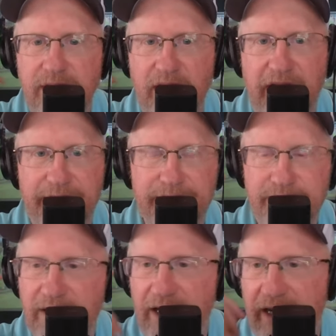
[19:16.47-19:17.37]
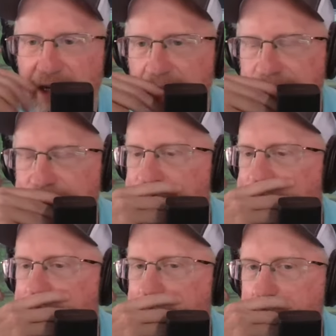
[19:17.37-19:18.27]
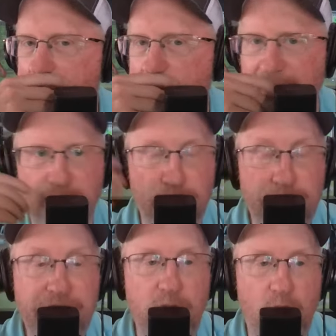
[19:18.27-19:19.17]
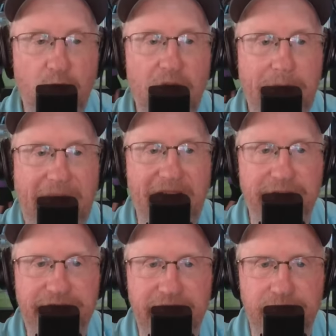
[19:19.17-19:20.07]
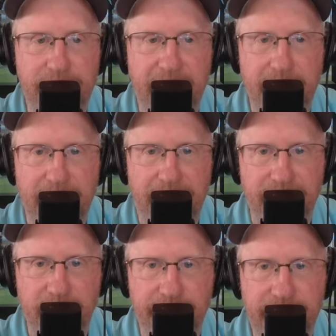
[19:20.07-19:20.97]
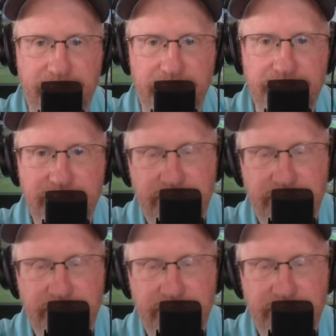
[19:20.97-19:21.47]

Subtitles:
All right. But a really well-balanced effort by the Buffaloes here.